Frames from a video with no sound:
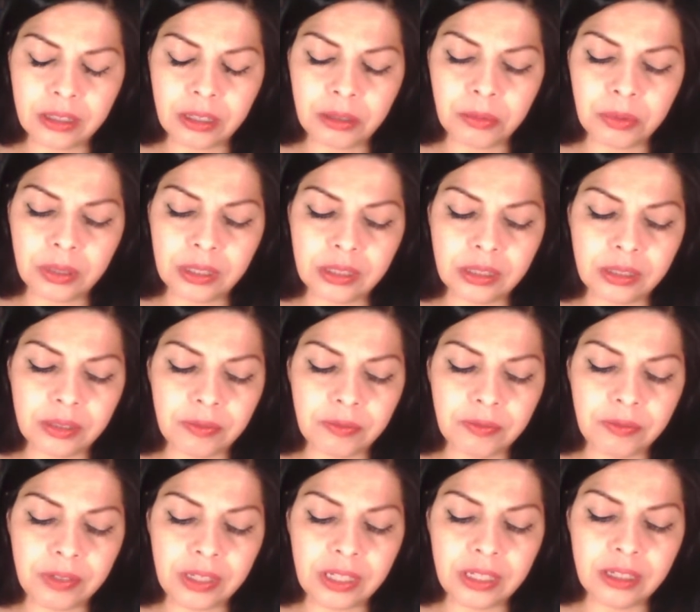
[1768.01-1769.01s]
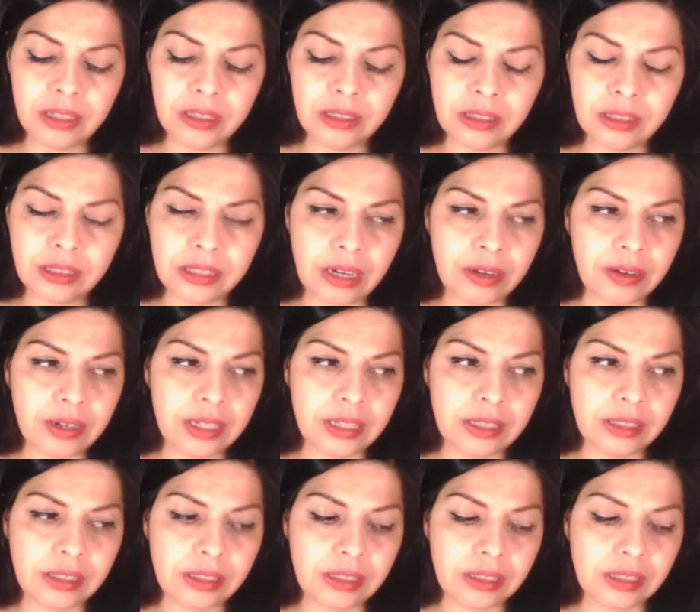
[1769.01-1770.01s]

There was Venus, Ceres,